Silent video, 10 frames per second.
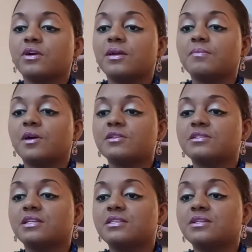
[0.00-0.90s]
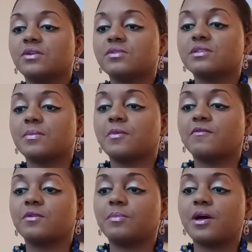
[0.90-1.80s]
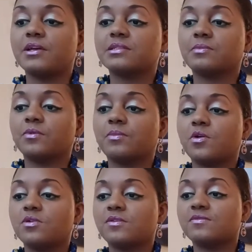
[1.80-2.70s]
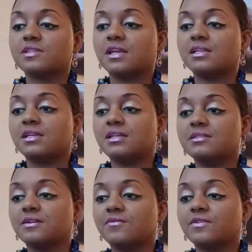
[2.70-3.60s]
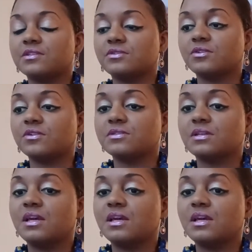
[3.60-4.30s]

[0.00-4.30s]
in much detail some of the possible motives and needs of visitors.